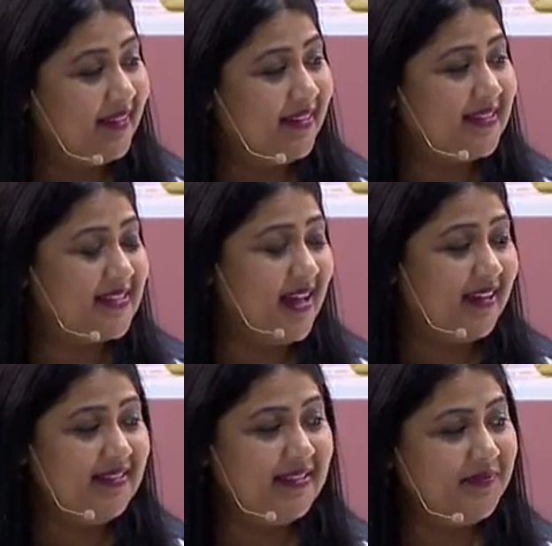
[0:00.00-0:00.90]
It's
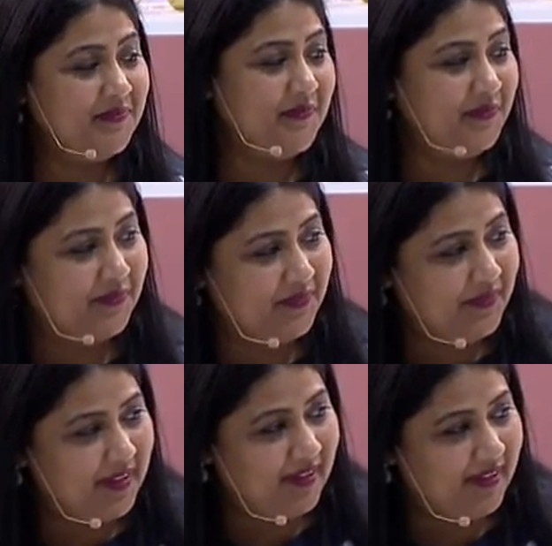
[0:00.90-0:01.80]
nice?
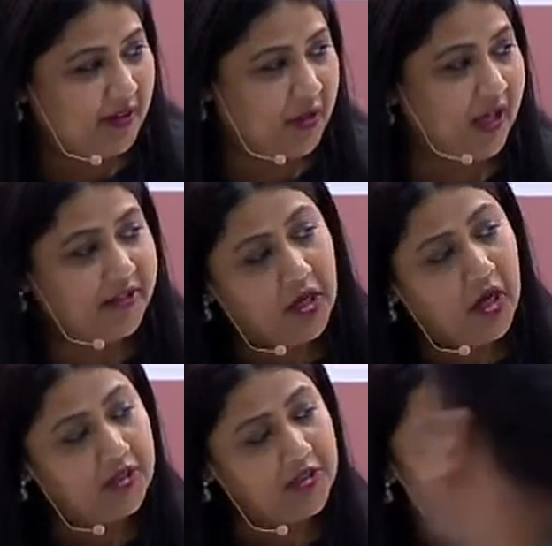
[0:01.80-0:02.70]
You like the
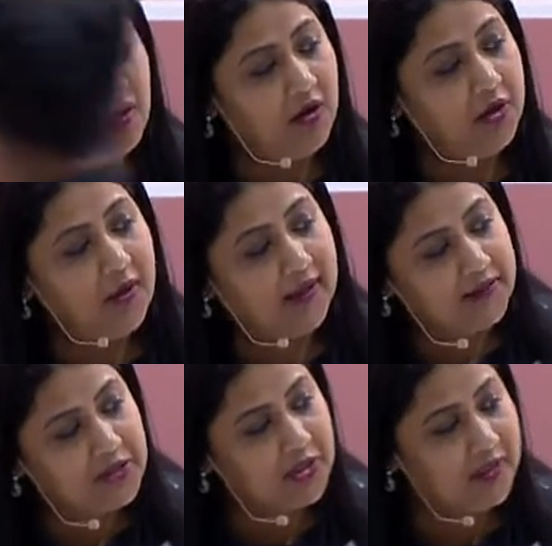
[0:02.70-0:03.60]
hot dog or you like
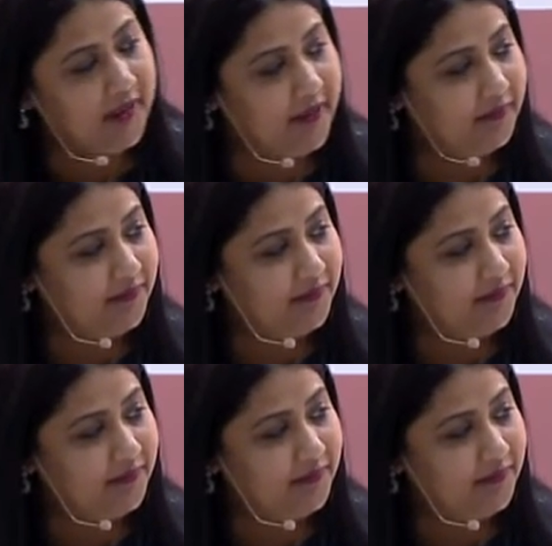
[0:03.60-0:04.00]
the chili?